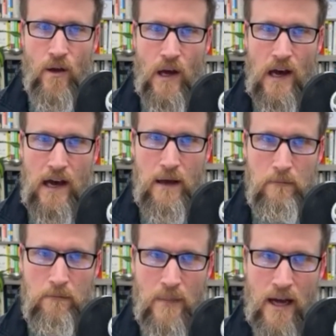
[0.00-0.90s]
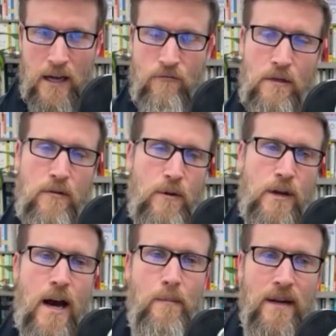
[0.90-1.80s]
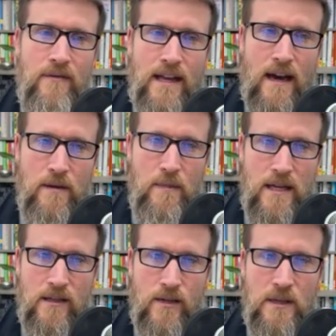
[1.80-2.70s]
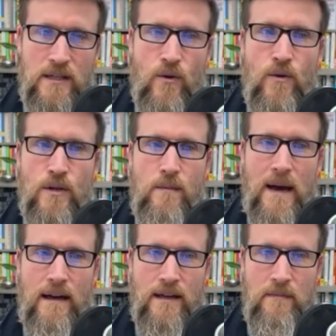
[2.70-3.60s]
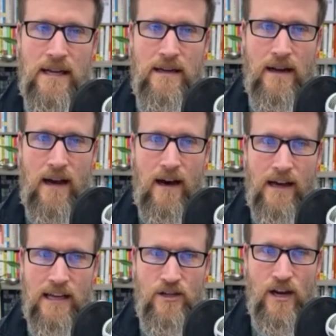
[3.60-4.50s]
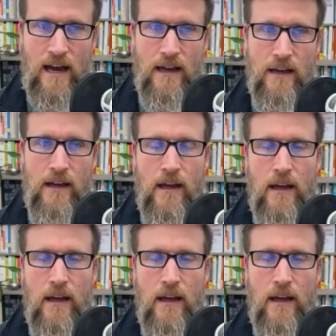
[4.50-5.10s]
I can run through a couple of the other bits because we talked about the amygdala hijack.